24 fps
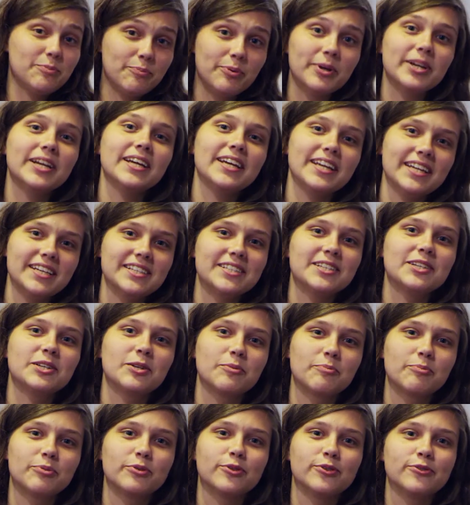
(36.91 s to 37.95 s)
pretty easy to
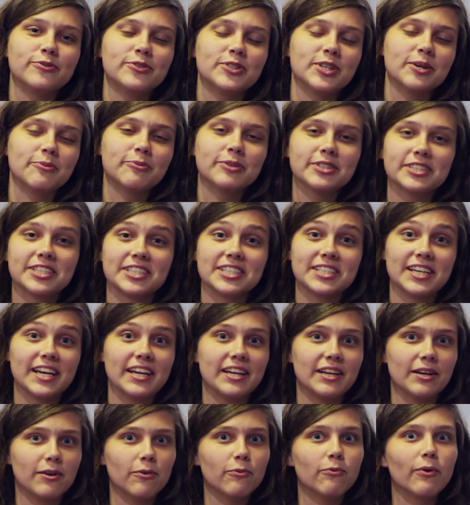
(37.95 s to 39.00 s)
prove someone
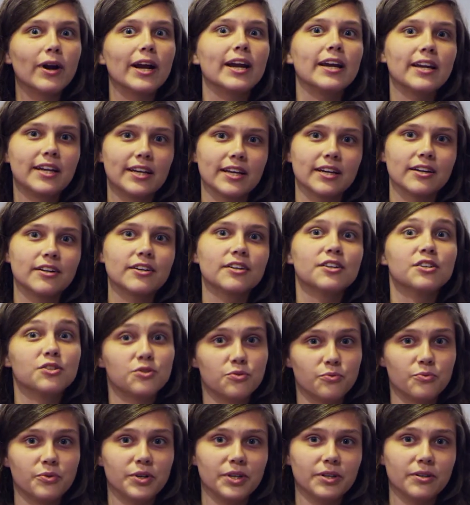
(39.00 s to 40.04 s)
standing right here
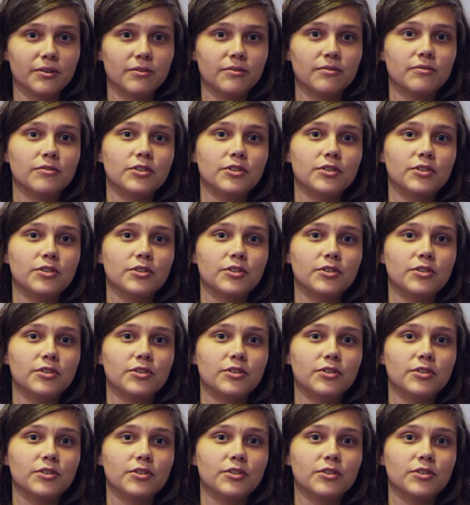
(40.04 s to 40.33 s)
is real.